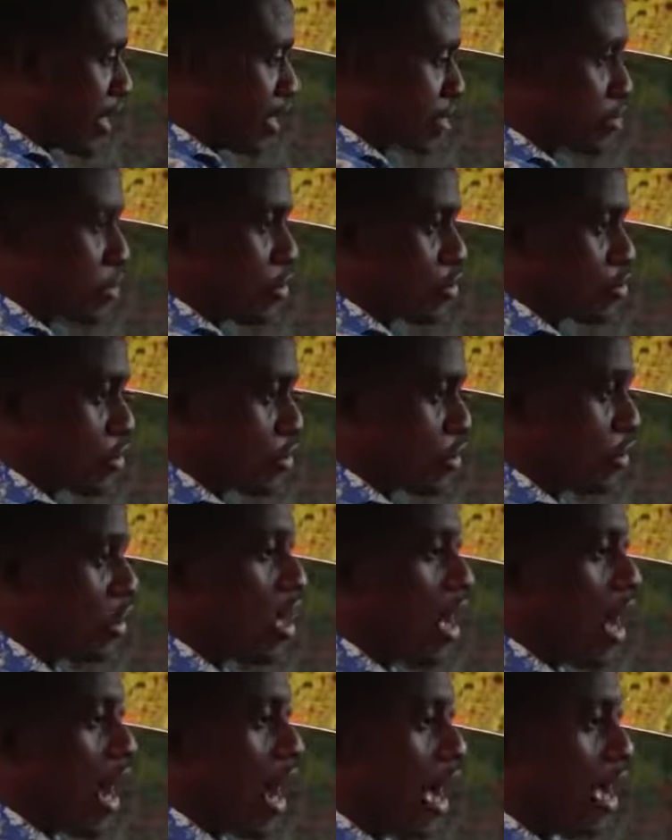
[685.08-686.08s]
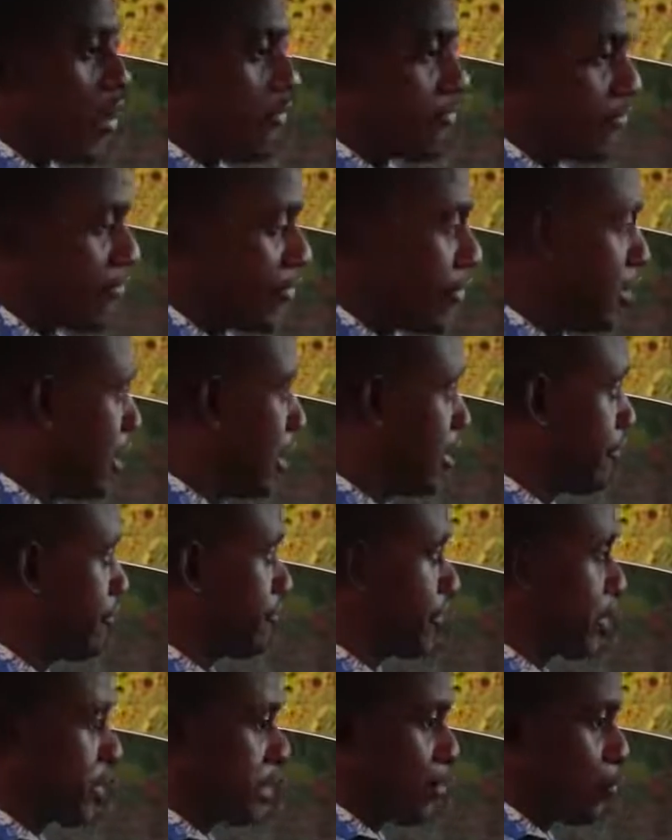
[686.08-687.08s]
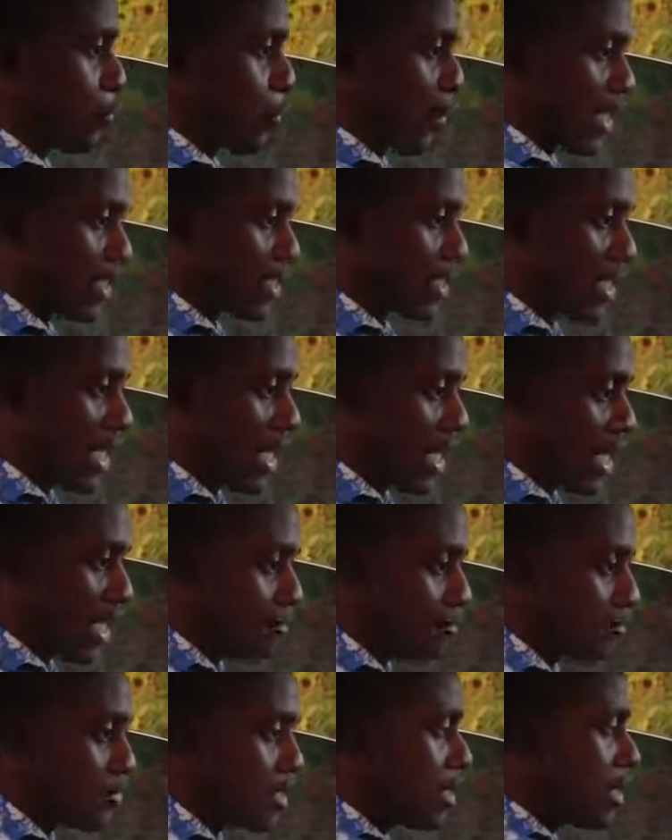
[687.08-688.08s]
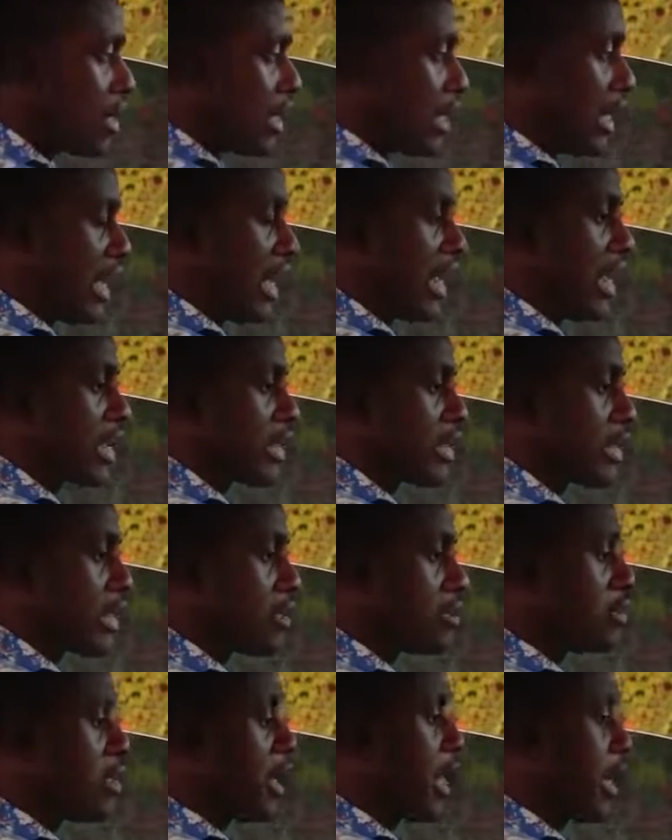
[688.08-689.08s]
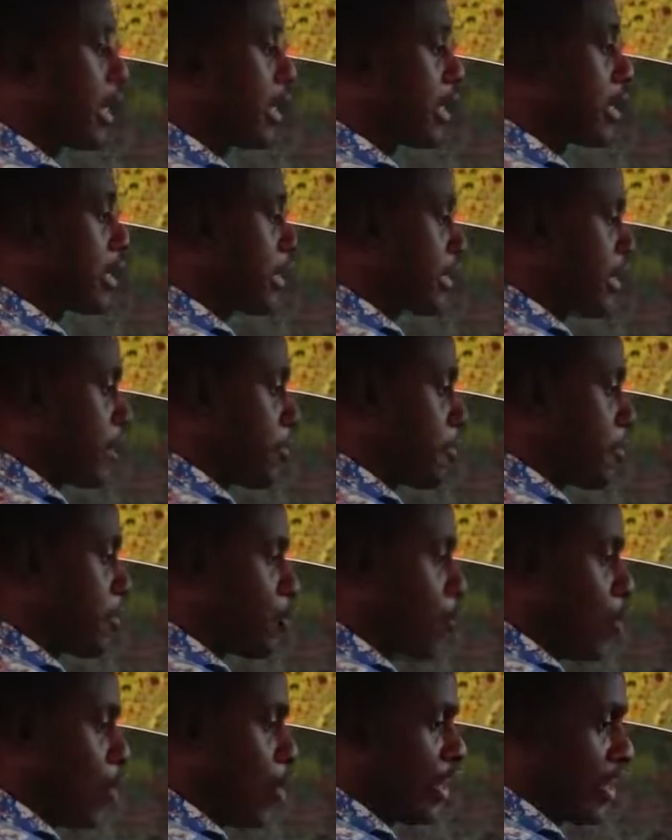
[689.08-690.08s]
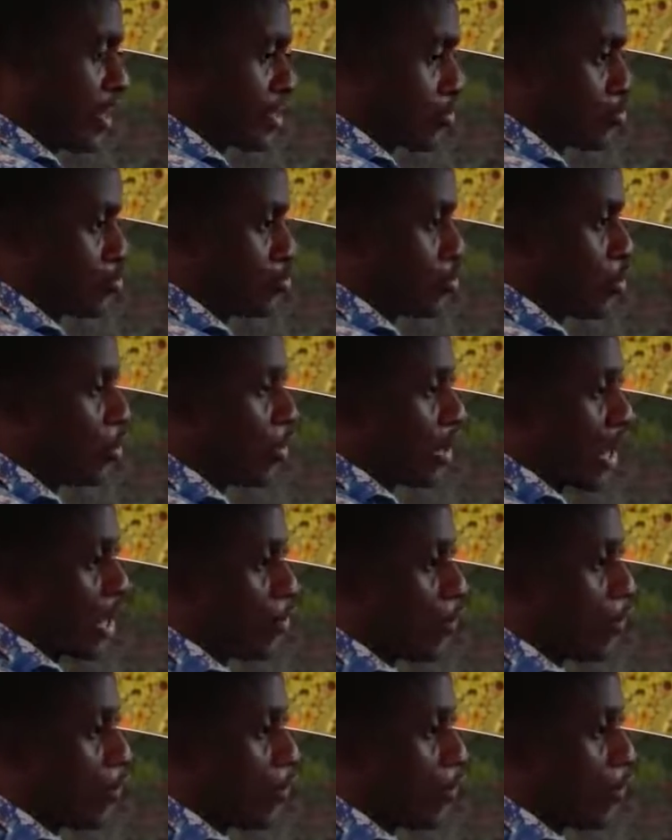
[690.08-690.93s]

is also fitted with lane keeping warnings, so that